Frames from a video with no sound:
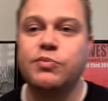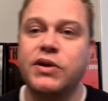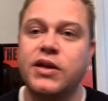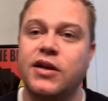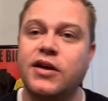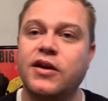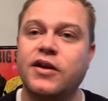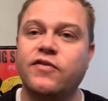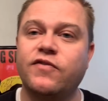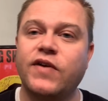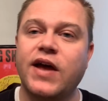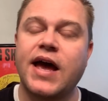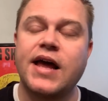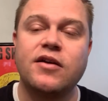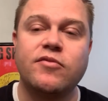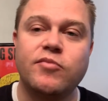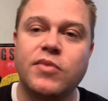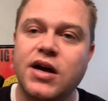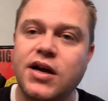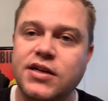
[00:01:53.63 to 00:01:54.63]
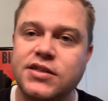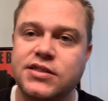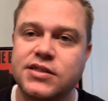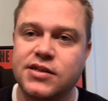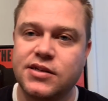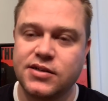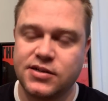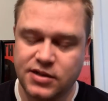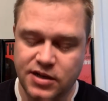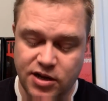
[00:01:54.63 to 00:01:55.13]
been a fan of
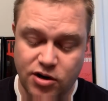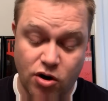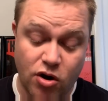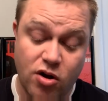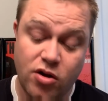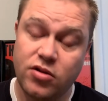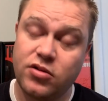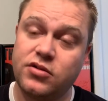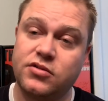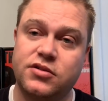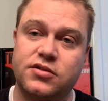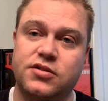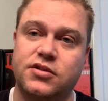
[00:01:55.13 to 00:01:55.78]
musk at all.